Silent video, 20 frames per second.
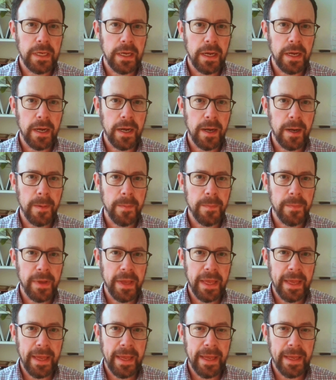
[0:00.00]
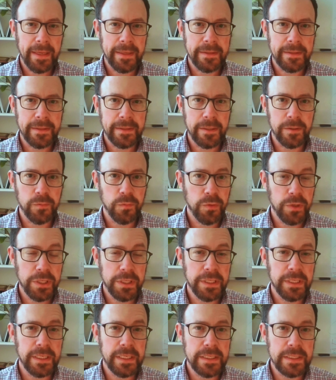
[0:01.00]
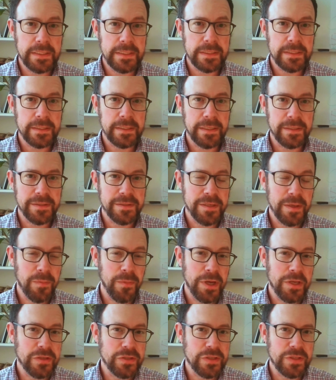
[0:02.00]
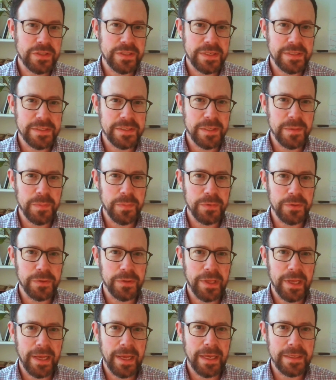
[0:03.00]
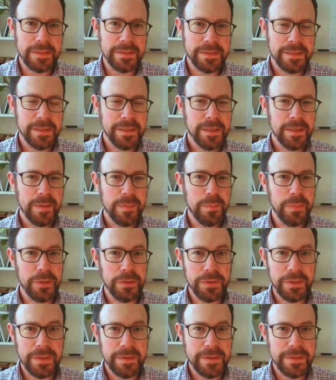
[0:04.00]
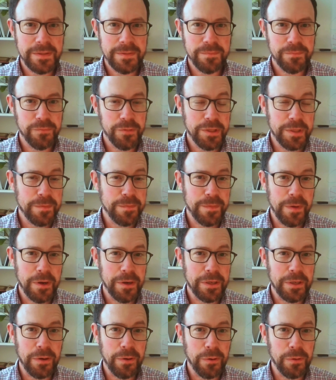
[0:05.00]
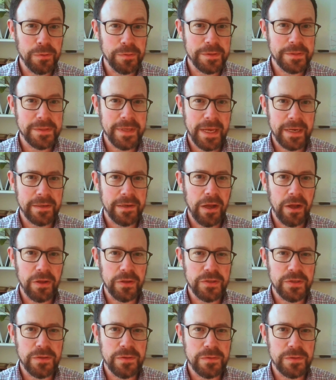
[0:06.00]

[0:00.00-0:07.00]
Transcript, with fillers: Um, and it really is, in some ways, just as simple as building this really very old technology.